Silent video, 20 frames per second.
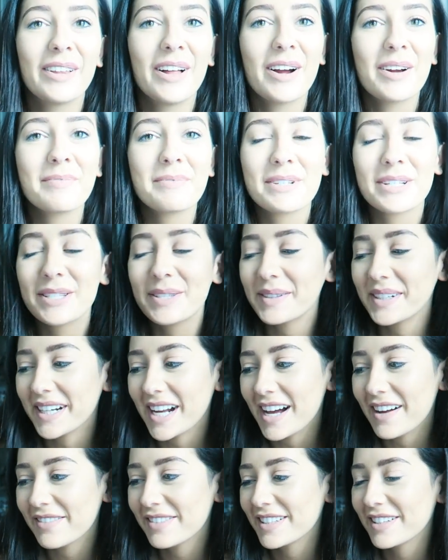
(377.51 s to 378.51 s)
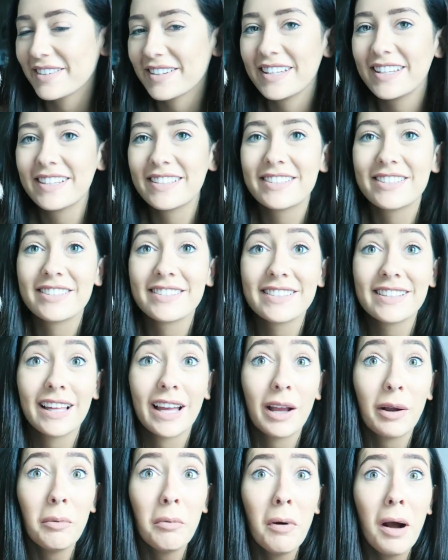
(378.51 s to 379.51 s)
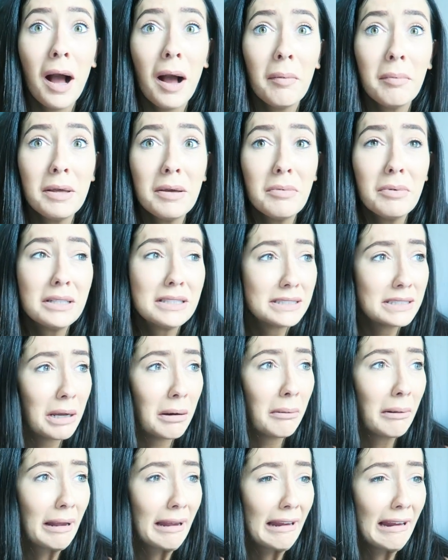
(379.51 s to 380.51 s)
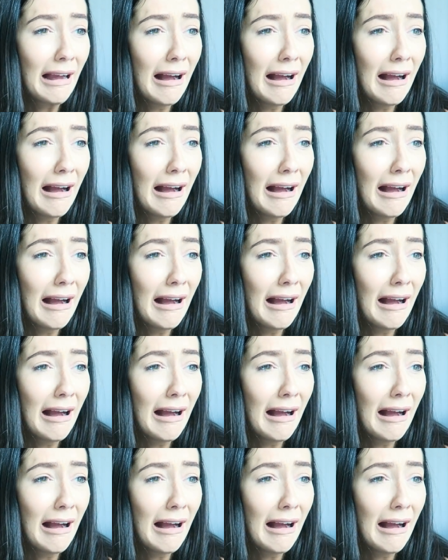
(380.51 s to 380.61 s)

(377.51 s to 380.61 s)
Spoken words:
alarm just went off, so he's just like, mommy, what's going